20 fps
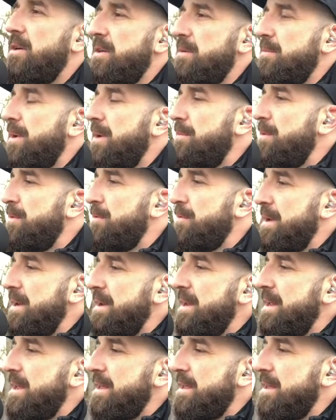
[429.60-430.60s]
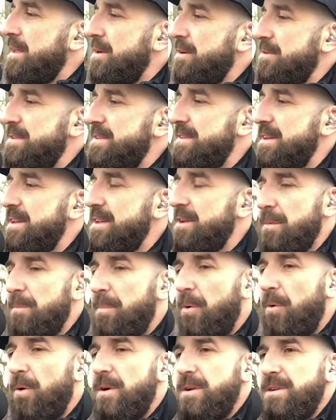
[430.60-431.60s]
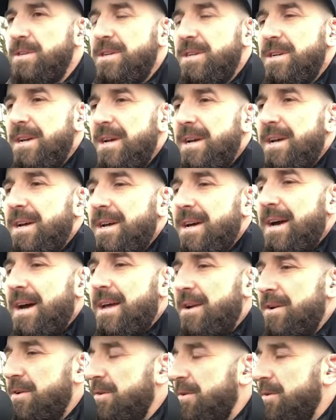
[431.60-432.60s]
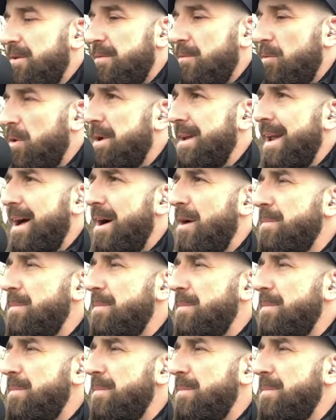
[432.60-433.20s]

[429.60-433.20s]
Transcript: you might be reading, you know, sitting on a porch, I don't know, working out